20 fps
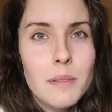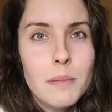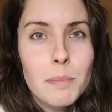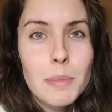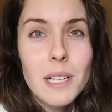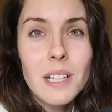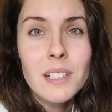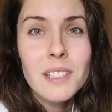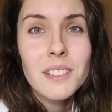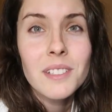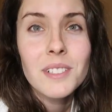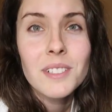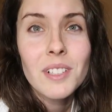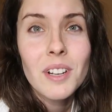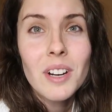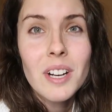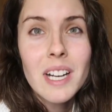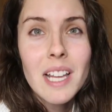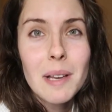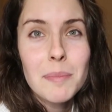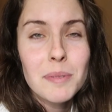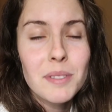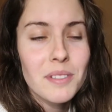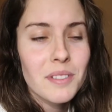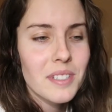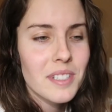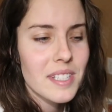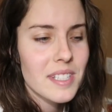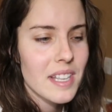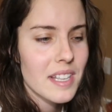Binoculars are an
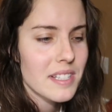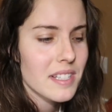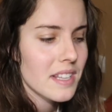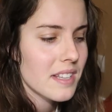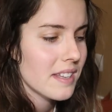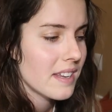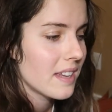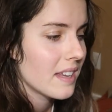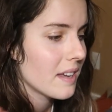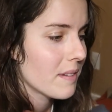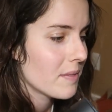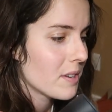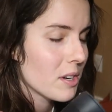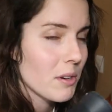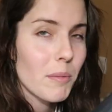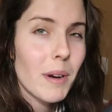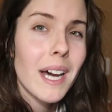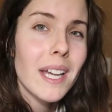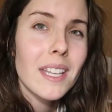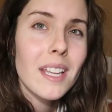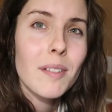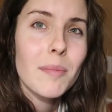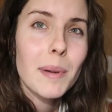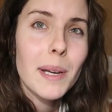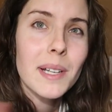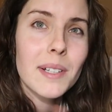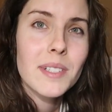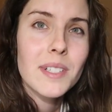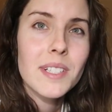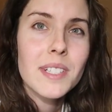absolute necessity if you're a wildlife
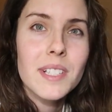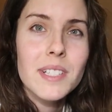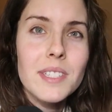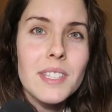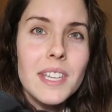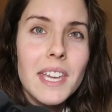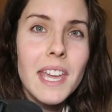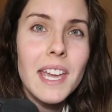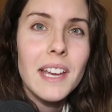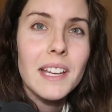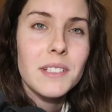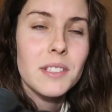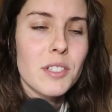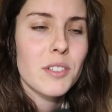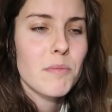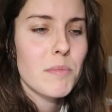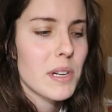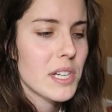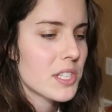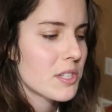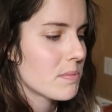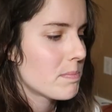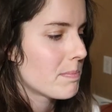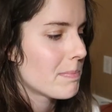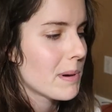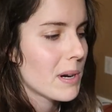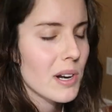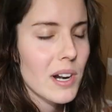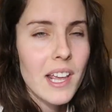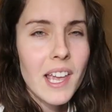biologist, because you can't do much
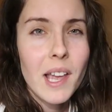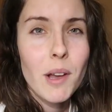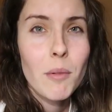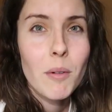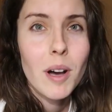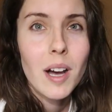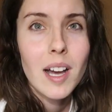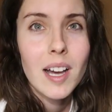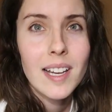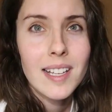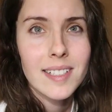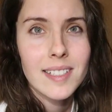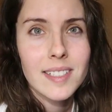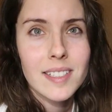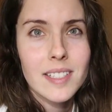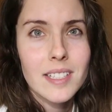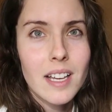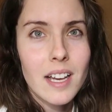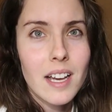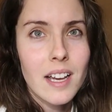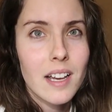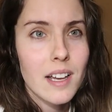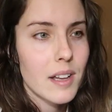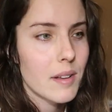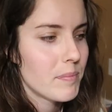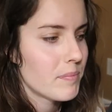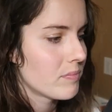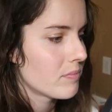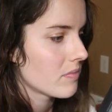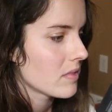birding wise
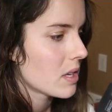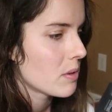um,